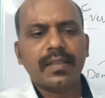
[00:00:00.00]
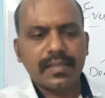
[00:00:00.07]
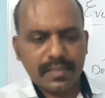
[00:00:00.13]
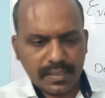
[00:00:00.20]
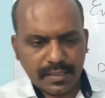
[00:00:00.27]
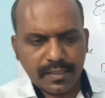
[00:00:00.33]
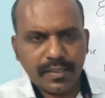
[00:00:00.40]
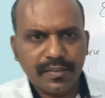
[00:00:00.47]

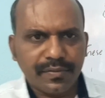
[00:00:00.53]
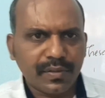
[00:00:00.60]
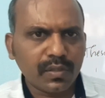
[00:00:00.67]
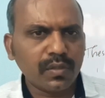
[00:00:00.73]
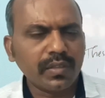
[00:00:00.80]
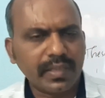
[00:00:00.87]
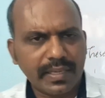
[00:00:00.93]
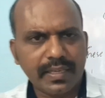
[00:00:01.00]
See, if
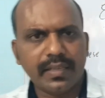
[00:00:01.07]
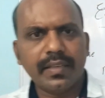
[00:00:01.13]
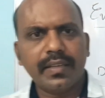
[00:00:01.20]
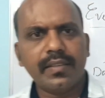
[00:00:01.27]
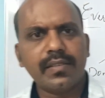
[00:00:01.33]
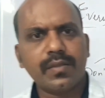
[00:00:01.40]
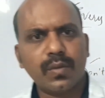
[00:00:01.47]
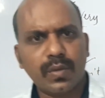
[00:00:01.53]
your kid
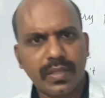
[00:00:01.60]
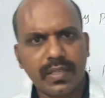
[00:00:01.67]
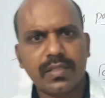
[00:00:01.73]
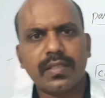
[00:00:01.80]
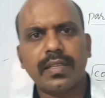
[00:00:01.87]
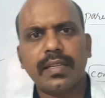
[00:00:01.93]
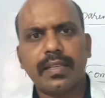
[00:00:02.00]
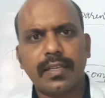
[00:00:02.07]
is good at
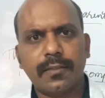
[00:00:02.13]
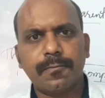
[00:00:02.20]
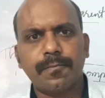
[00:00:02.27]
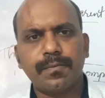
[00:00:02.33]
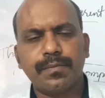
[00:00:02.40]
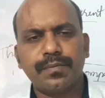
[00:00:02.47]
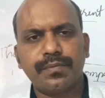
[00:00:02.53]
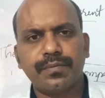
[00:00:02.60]
singing,
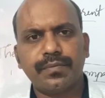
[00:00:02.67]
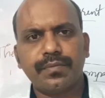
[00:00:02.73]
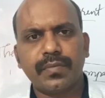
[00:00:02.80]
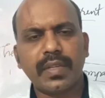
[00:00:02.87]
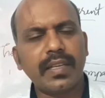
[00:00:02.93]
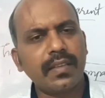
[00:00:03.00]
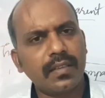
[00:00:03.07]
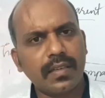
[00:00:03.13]

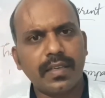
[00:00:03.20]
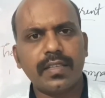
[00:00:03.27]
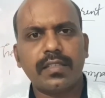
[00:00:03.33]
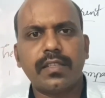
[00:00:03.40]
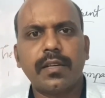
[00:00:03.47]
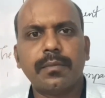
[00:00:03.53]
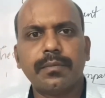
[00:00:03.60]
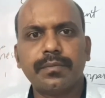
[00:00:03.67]

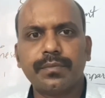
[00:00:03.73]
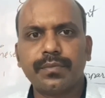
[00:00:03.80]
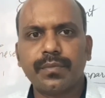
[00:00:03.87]
encourage them.